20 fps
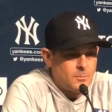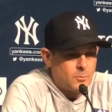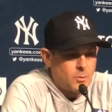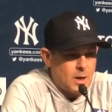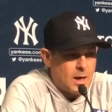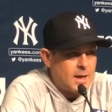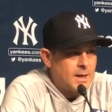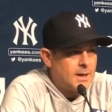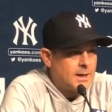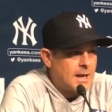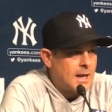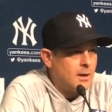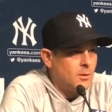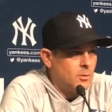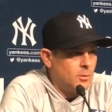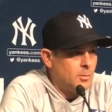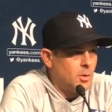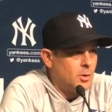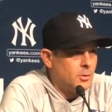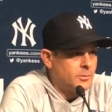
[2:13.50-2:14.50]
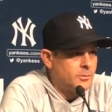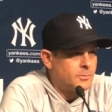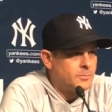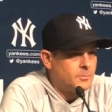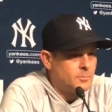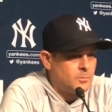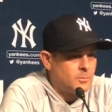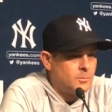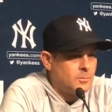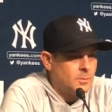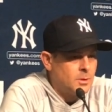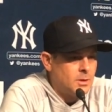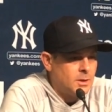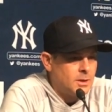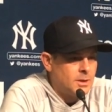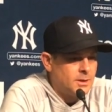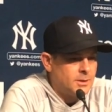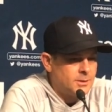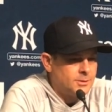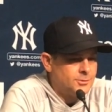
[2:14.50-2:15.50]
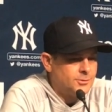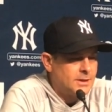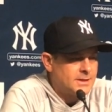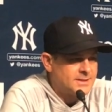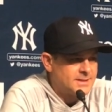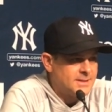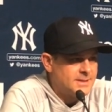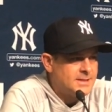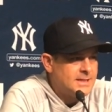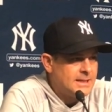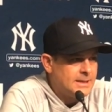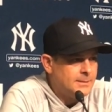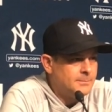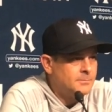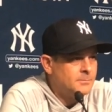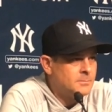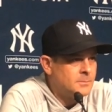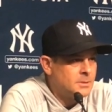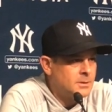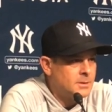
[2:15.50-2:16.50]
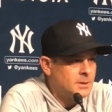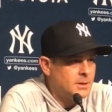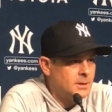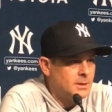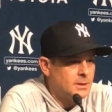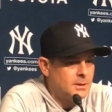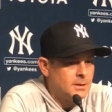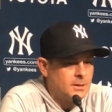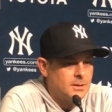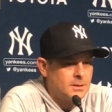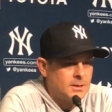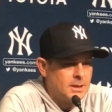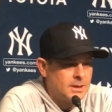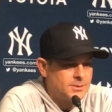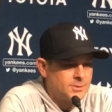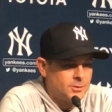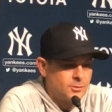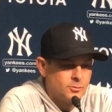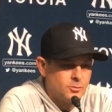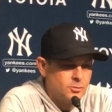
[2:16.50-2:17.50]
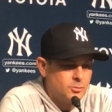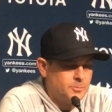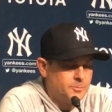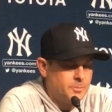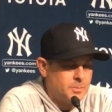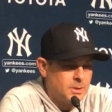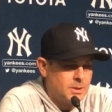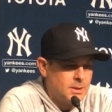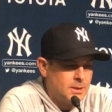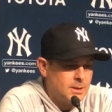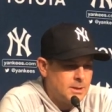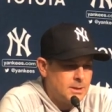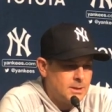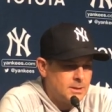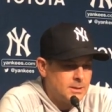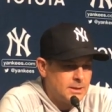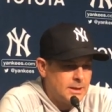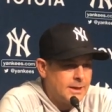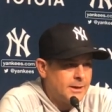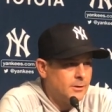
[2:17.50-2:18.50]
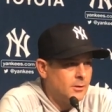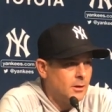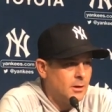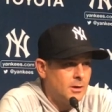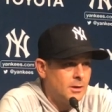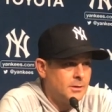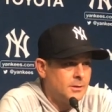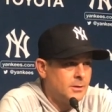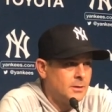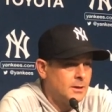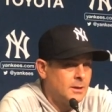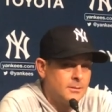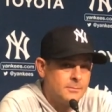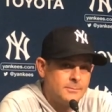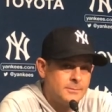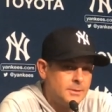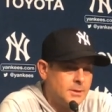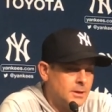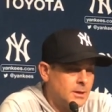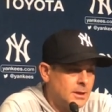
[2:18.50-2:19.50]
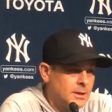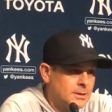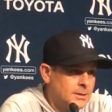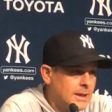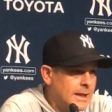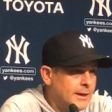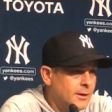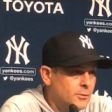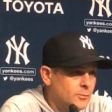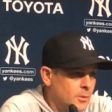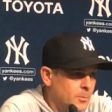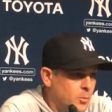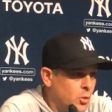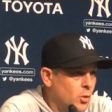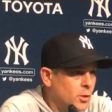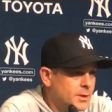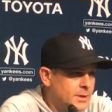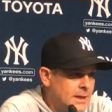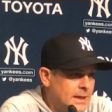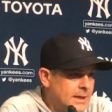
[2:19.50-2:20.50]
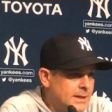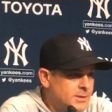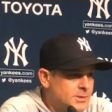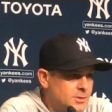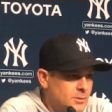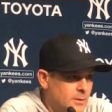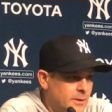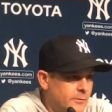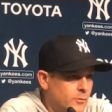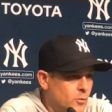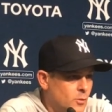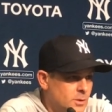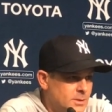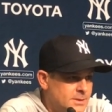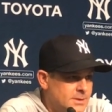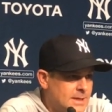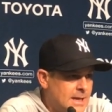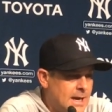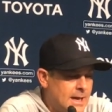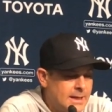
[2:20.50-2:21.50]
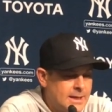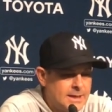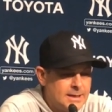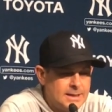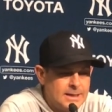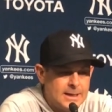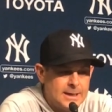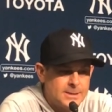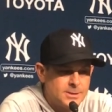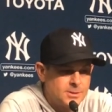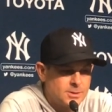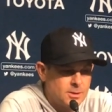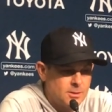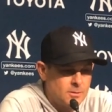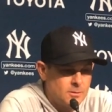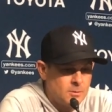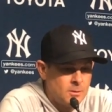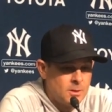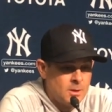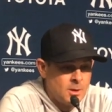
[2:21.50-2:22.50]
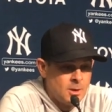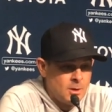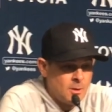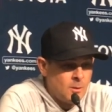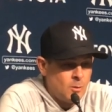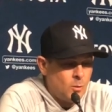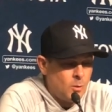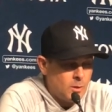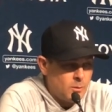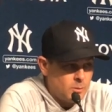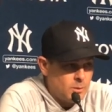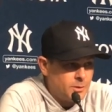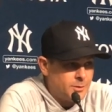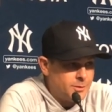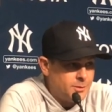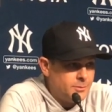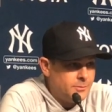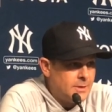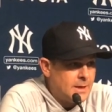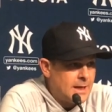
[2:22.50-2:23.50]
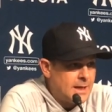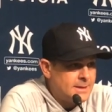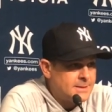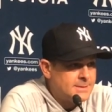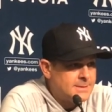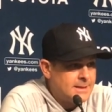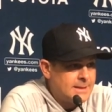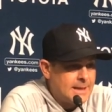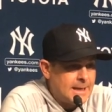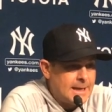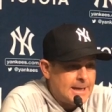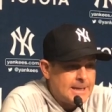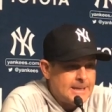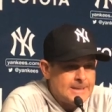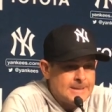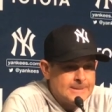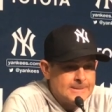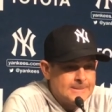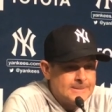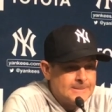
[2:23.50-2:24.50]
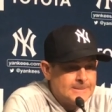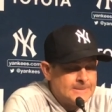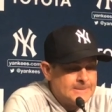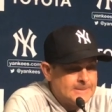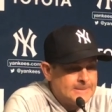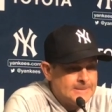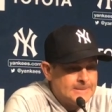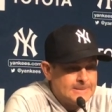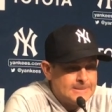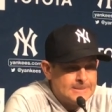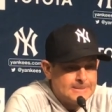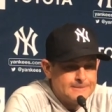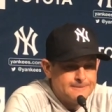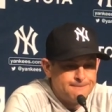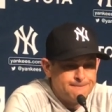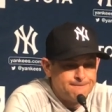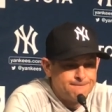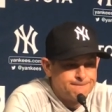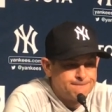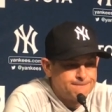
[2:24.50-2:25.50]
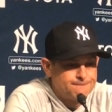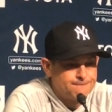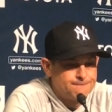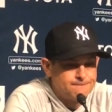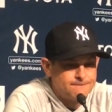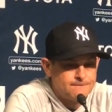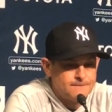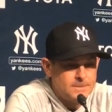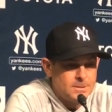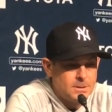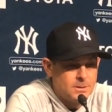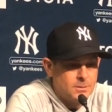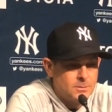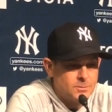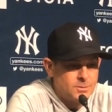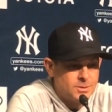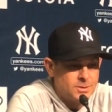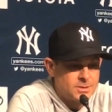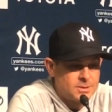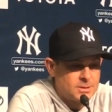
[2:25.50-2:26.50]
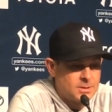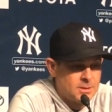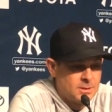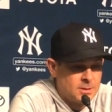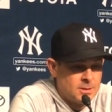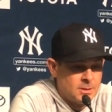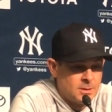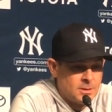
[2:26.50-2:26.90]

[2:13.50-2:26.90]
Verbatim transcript: Brian and I will both uh, address the team uh, as a group uh, later on, a later report date, so everyone's not in yet. So we will do that today, and um, you know, just